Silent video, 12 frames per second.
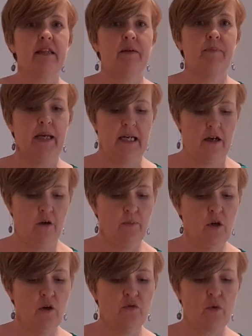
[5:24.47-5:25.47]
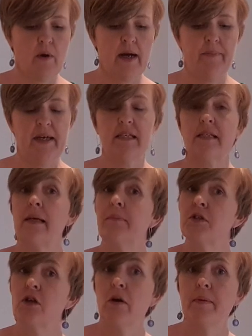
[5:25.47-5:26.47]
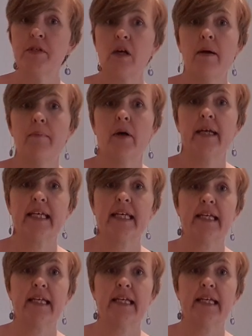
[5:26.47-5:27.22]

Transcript: the pillow move quite a bit. Sometimes I might